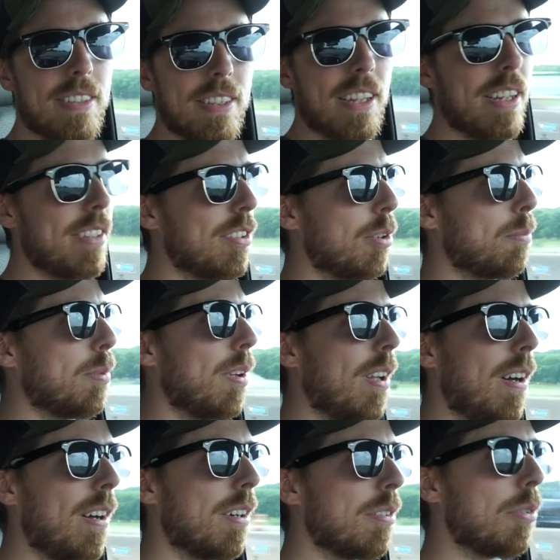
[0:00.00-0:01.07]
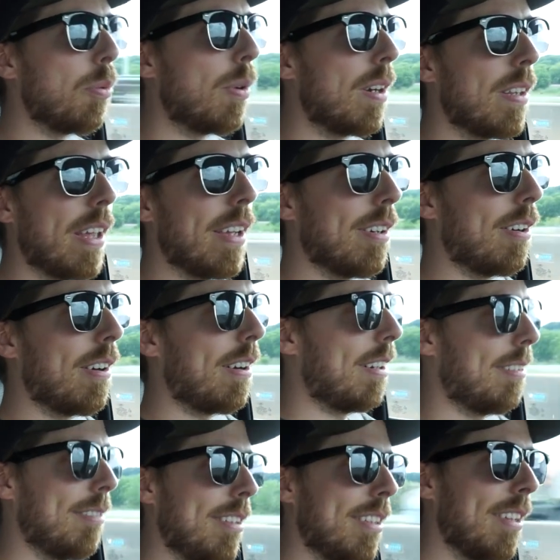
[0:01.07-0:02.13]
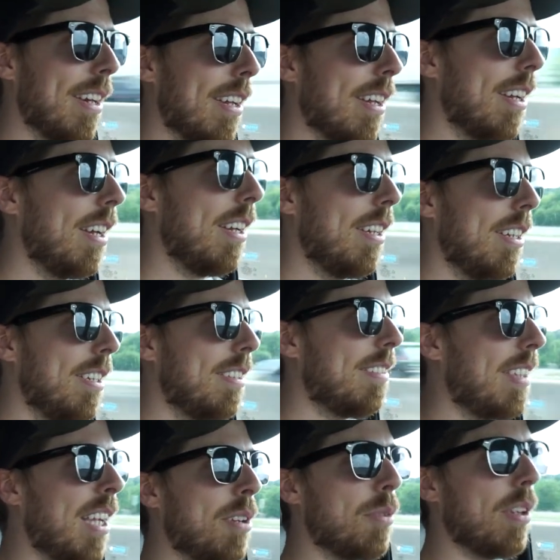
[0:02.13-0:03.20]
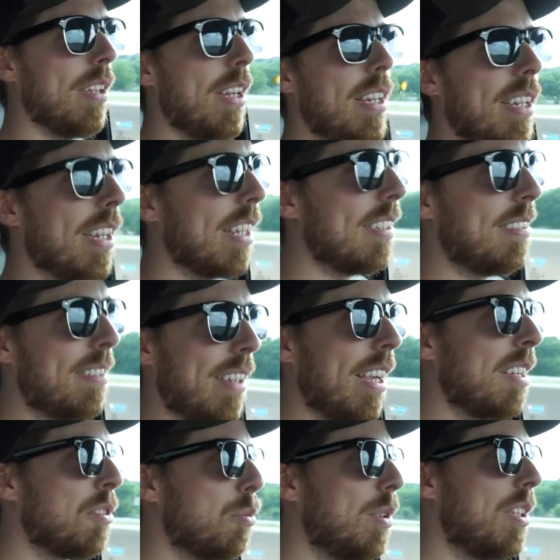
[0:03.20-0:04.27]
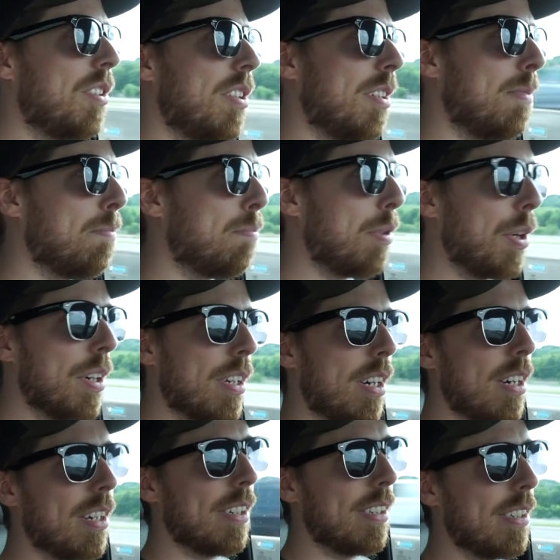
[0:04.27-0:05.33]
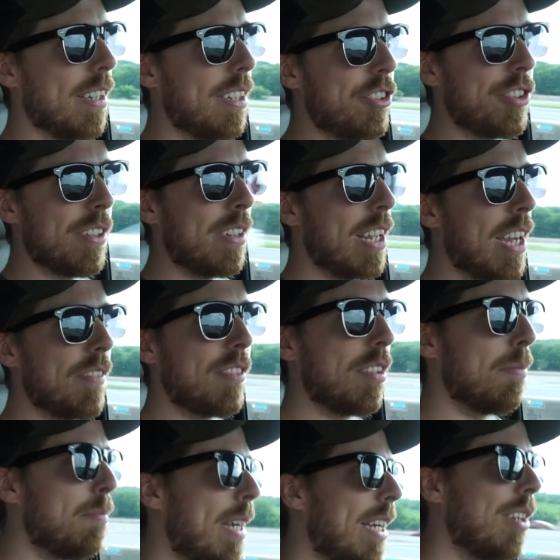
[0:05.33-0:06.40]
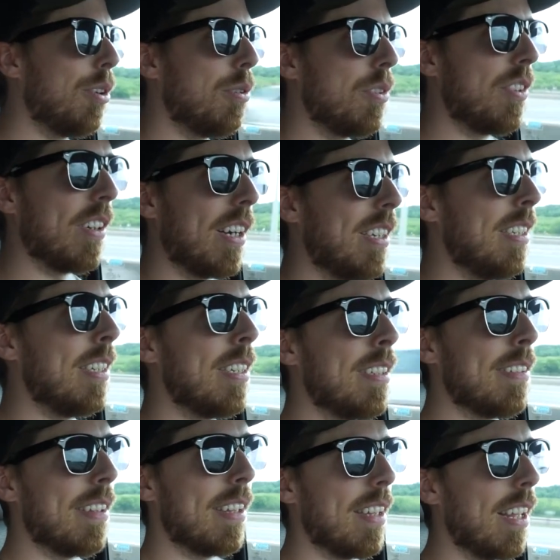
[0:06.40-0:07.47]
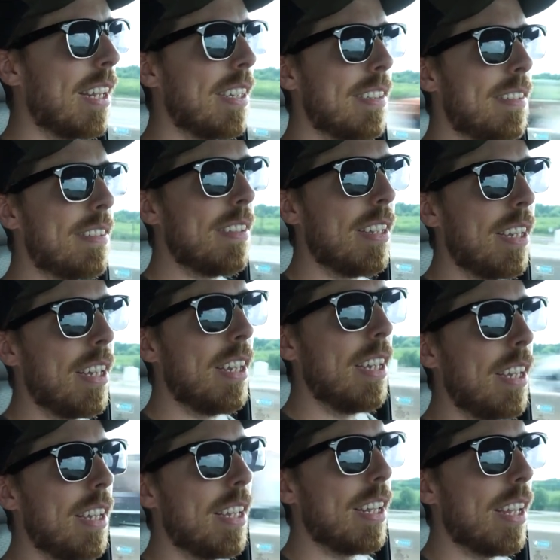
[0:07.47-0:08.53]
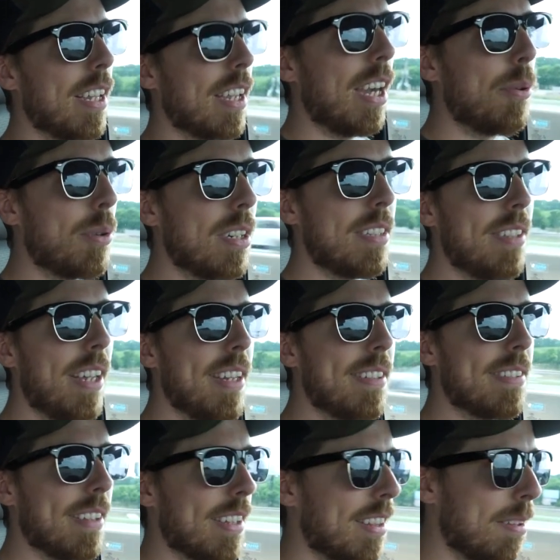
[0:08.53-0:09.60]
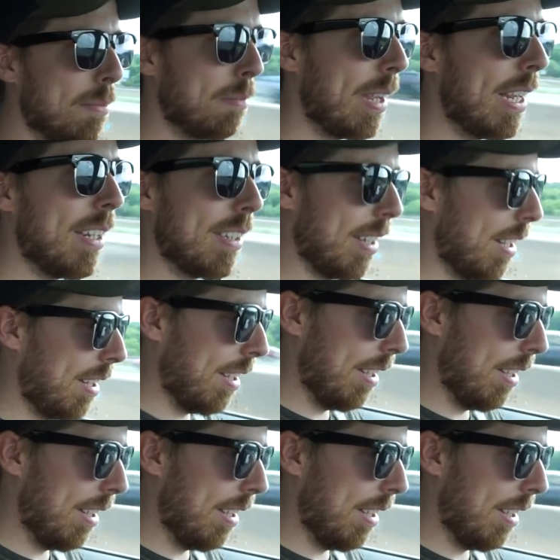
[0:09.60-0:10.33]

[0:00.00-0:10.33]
they don't belong where they are. Like, any kind of sandwich and burger, they shouldn't have tomatoes, onions, and lettuce. Like, I want to taste like the main, like,